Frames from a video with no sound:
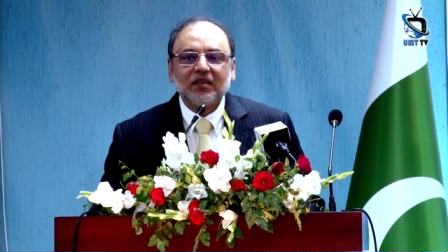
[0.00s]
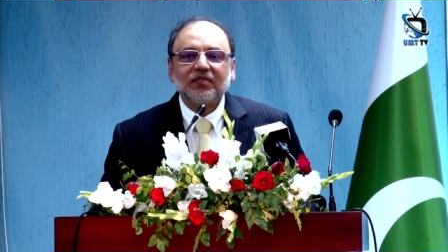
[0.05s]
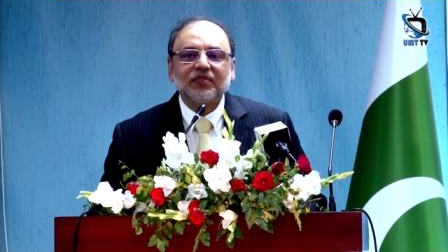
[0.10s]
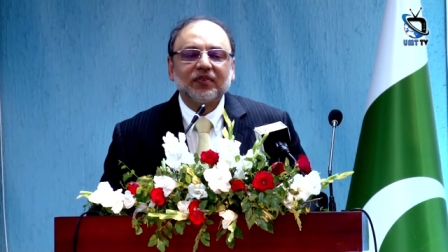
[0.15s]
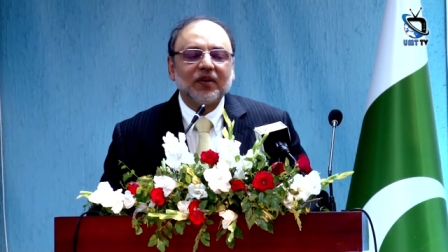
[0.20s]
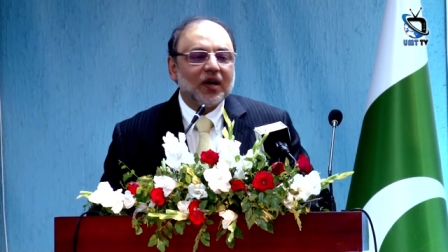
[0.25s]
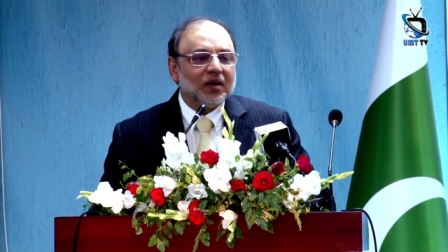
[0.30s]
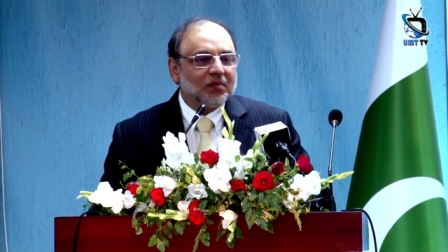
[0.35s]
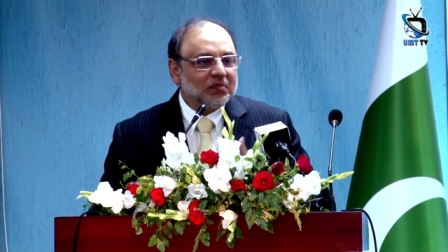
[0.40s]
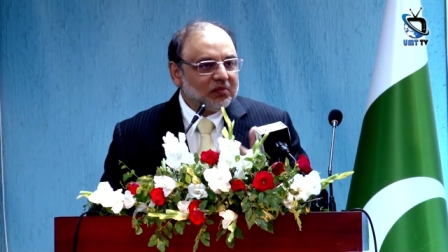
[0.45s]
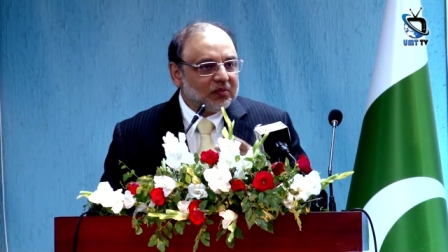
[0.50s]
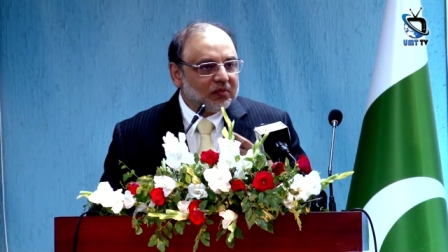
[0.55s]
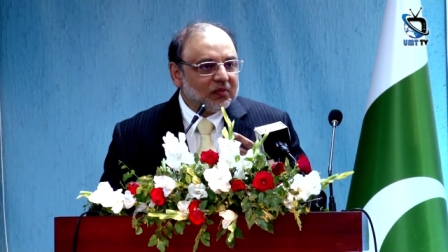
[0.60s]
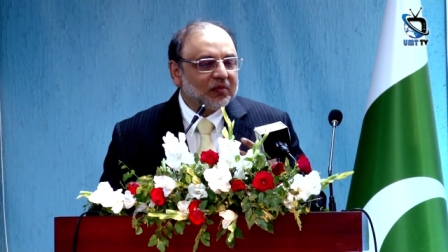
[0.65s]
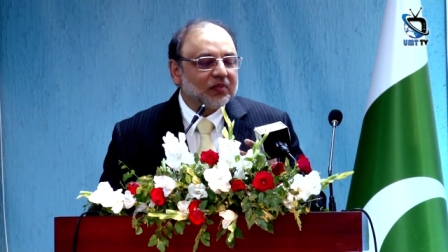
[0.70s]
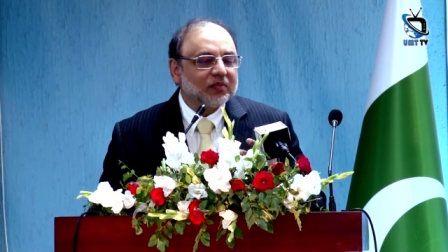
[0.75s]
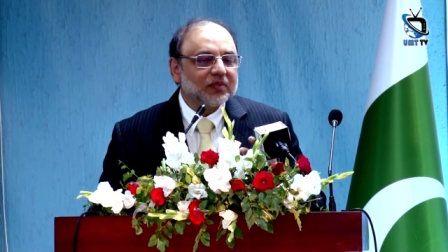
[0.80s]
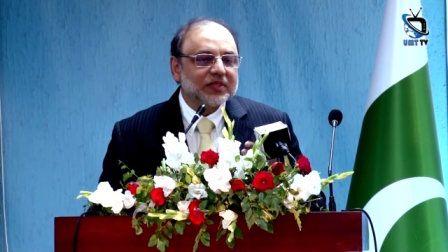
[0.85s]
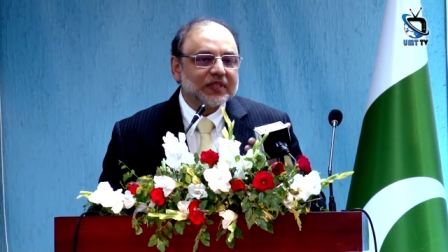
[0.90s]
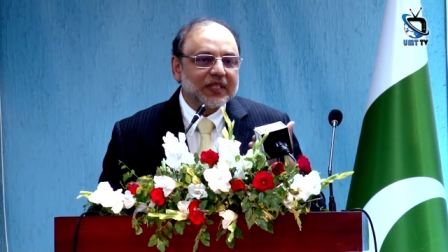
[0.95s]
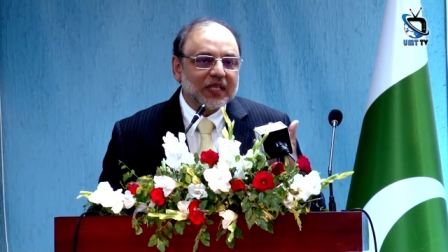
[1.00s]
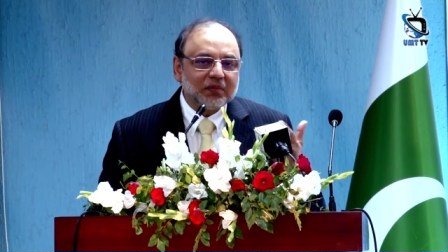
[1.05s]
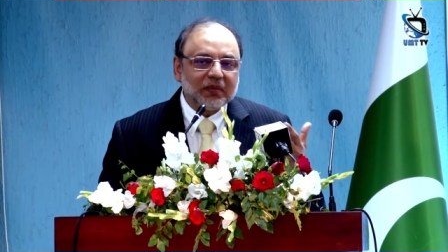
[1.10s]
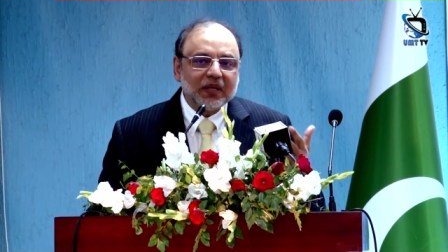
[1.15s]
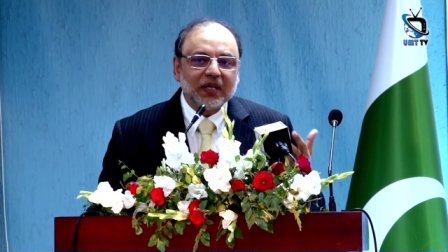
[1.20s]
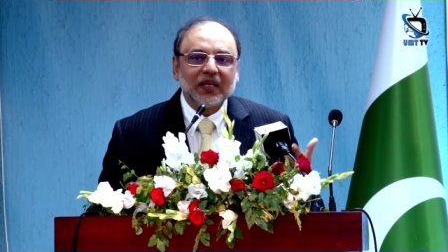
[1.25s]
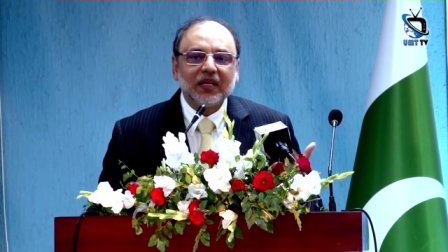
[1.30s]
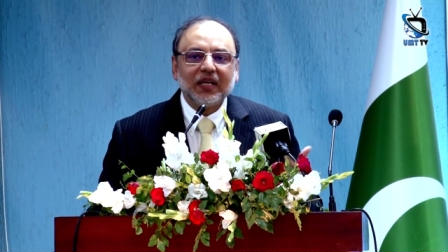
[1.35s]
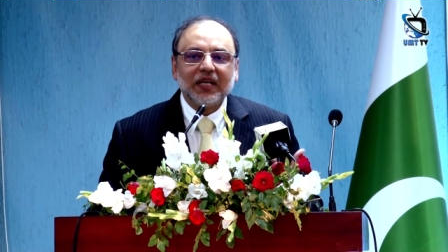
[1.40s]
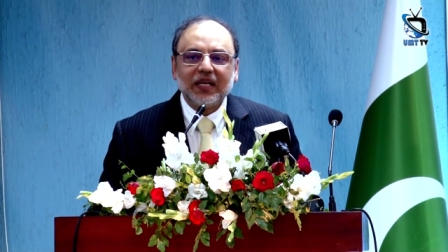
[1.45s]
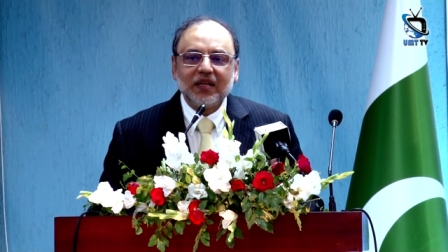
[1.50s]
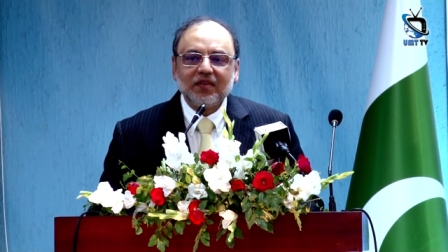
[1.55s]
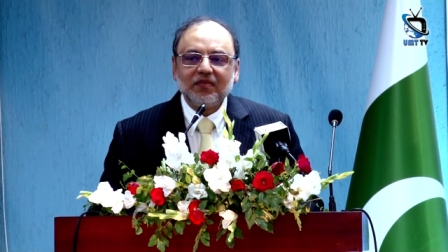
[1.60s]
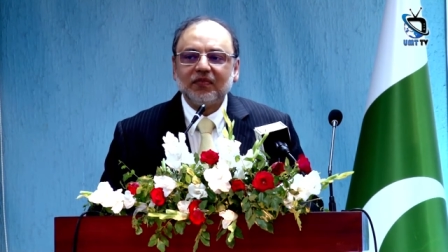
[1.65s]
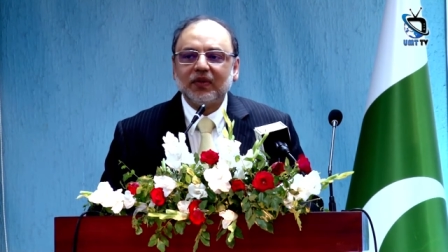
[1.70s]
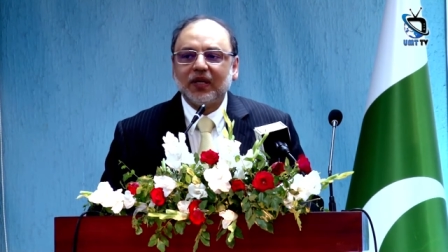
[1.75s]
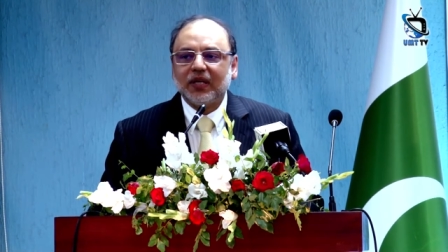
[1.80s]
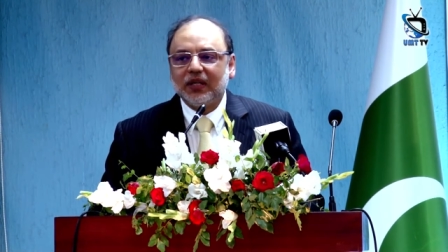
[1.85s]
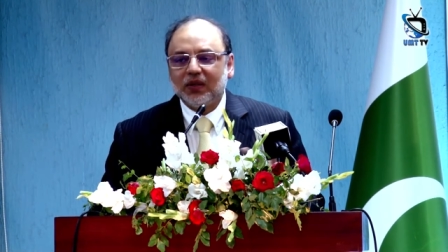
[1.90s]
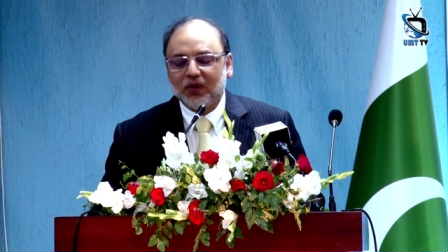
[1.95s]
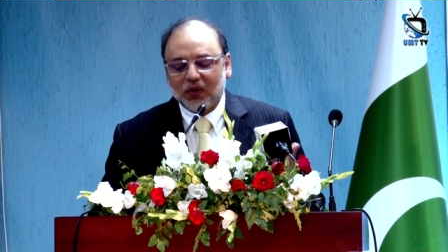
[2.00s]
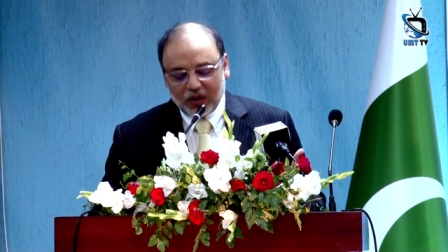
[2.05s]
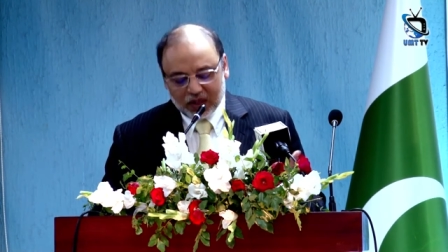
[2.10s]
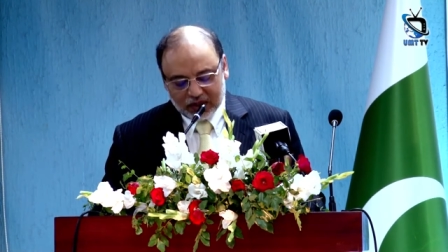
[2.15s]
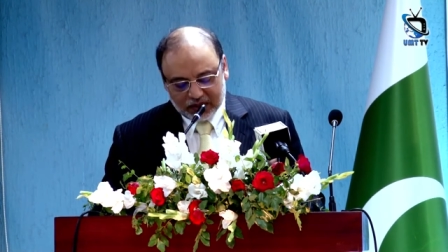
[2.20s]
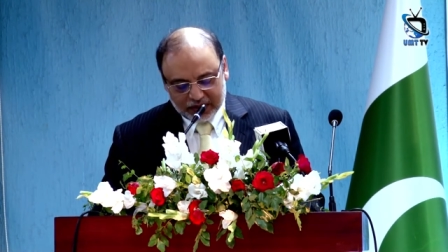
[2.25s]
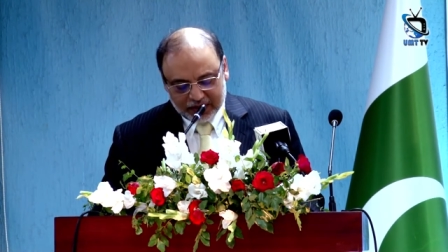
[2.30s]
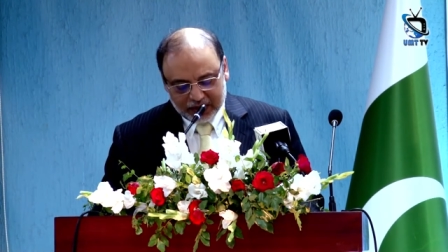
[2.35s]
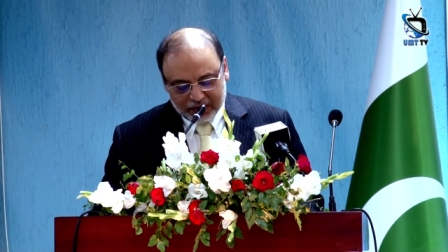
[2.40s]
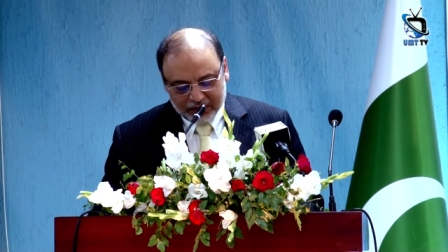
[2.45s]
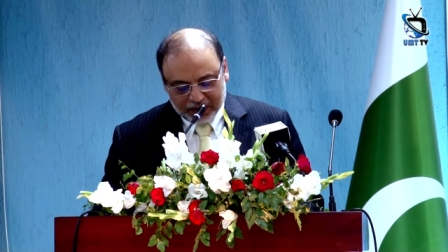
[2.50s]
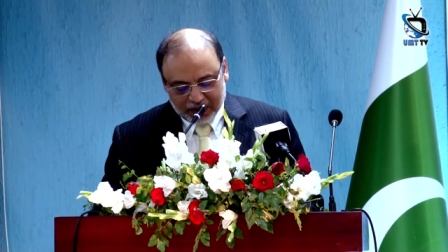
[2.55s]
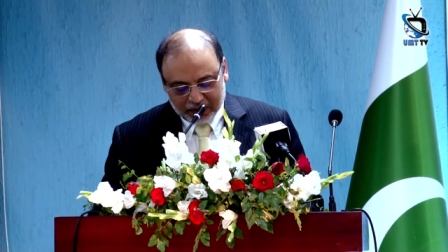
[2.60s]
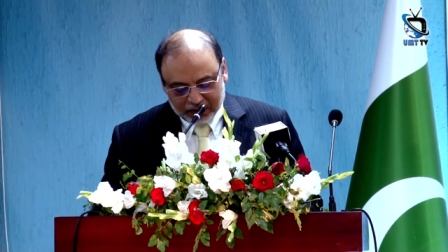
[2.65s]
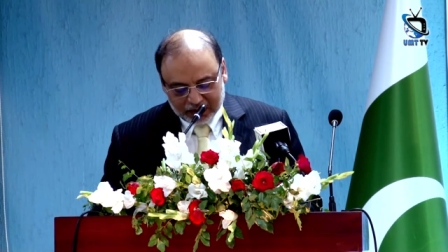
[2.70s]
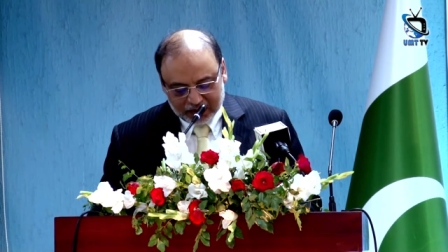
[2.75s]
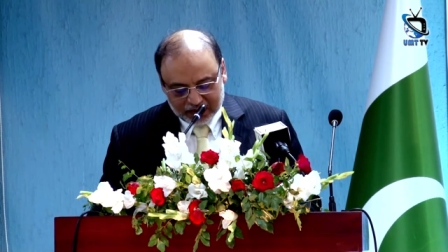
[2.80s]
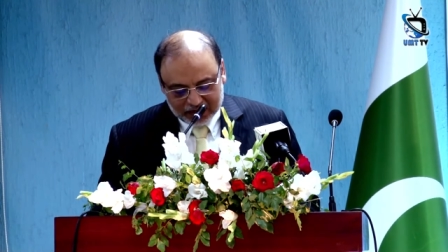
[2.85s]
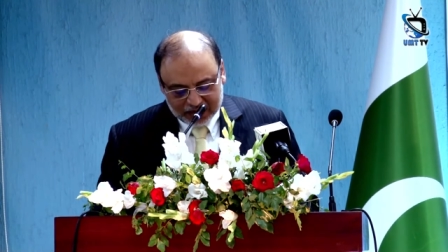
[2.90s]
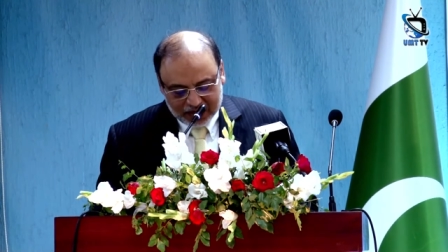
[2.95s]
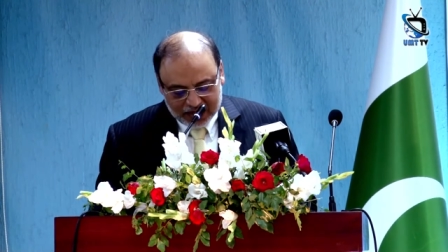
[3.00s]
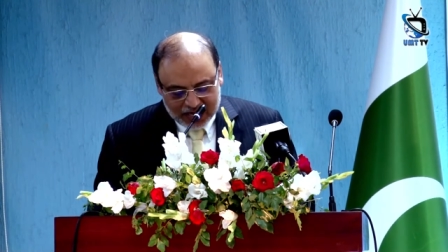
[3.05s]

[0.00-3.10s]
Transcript: from seemingly very ordinary people.